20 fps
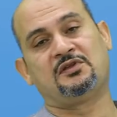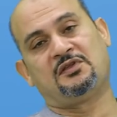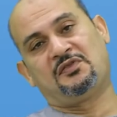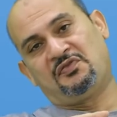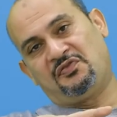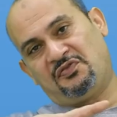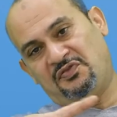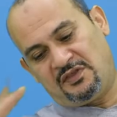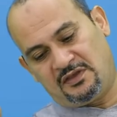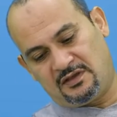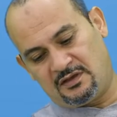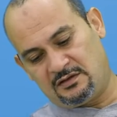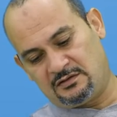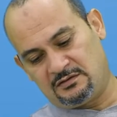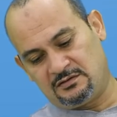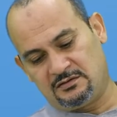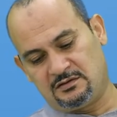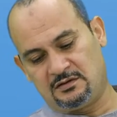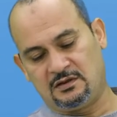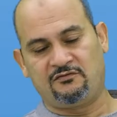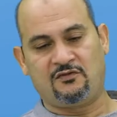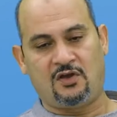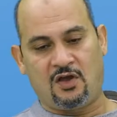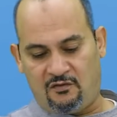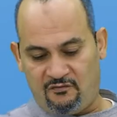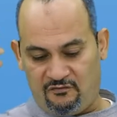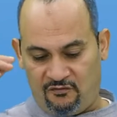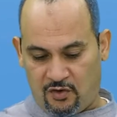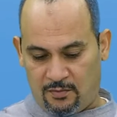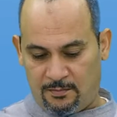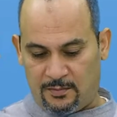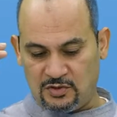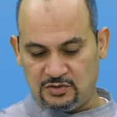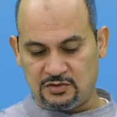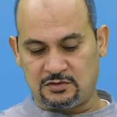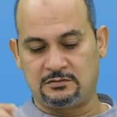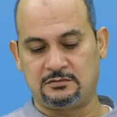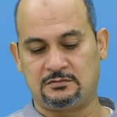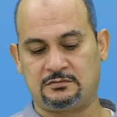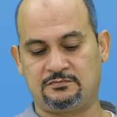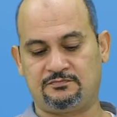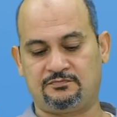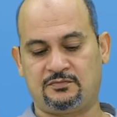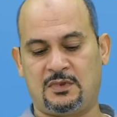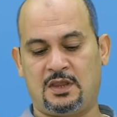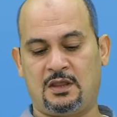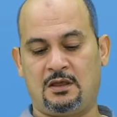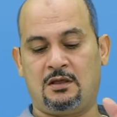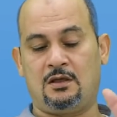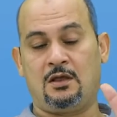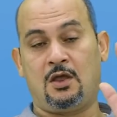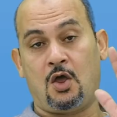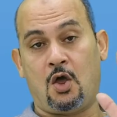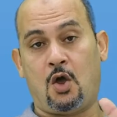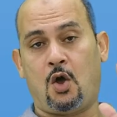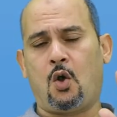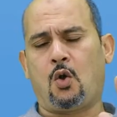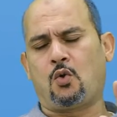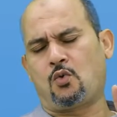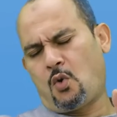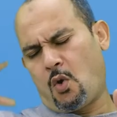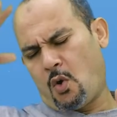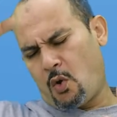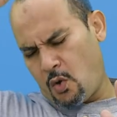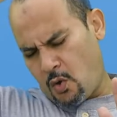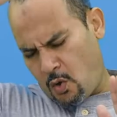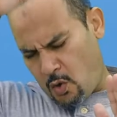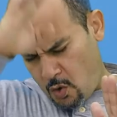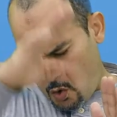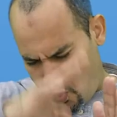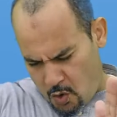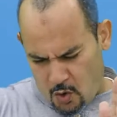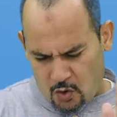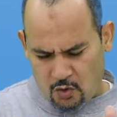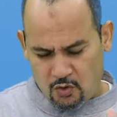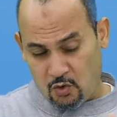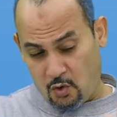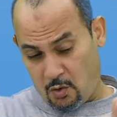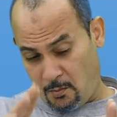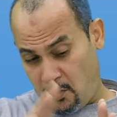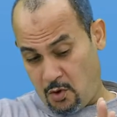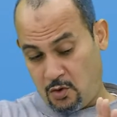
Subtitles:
We want to choose the correct answer from A, B, C, and D.